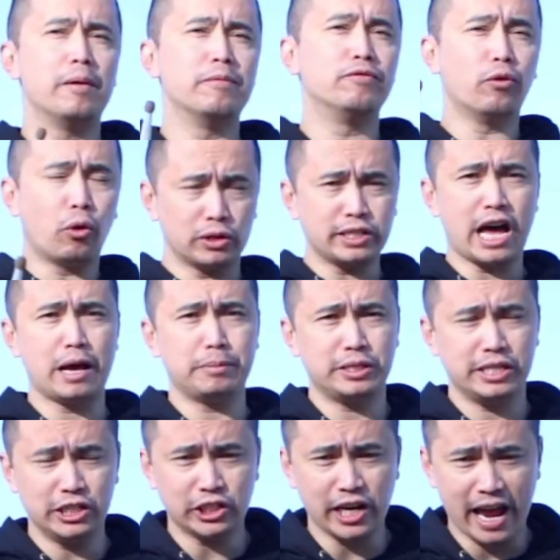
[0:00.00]
four
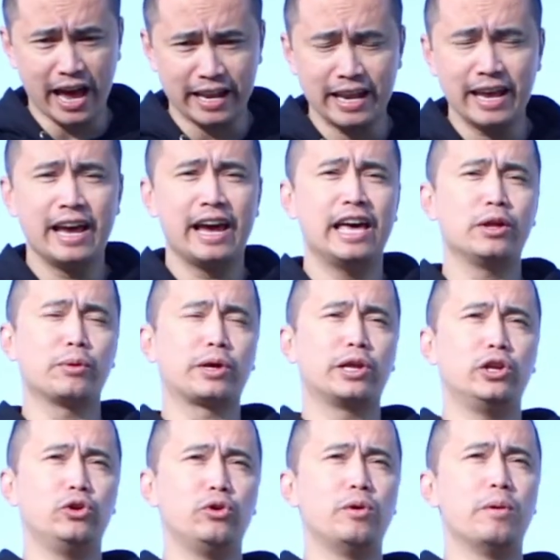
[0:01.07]
times each hand. And then we're
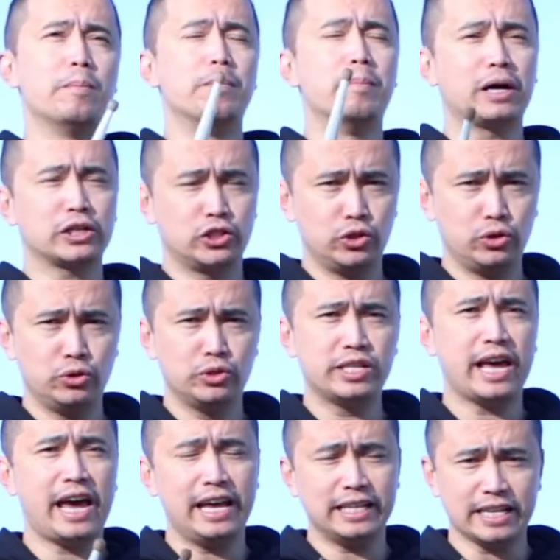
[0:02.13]
gonna do bucks
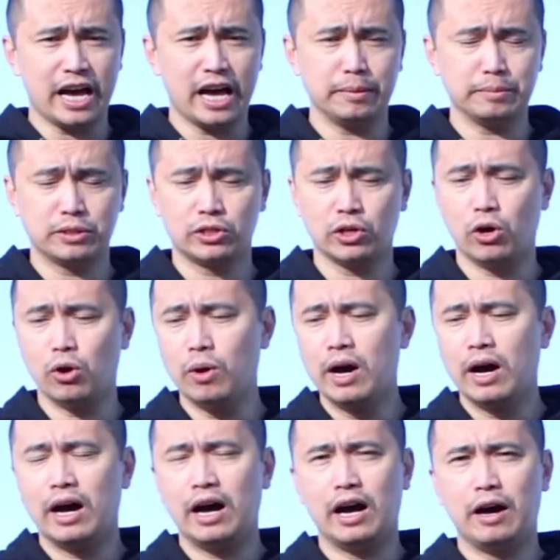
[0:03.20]
twos eight times. So
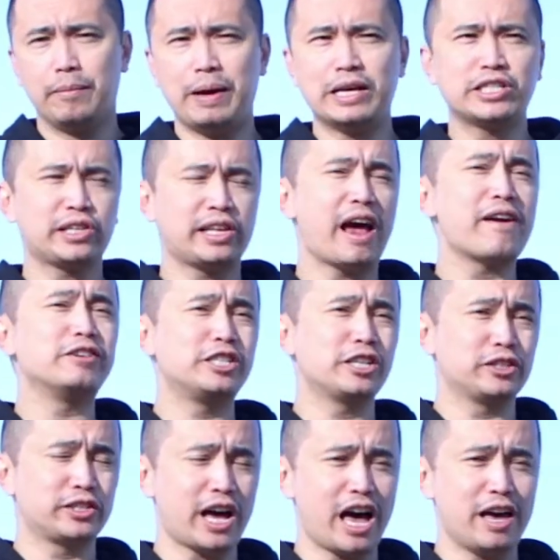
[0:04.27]
basically every
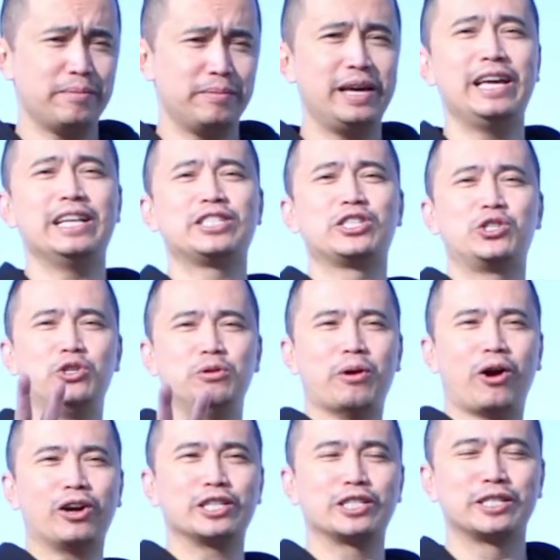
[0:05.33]
single time it's two
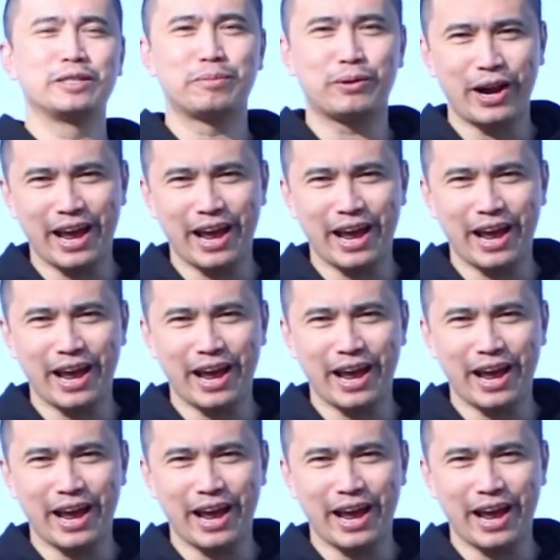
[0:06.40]
bars per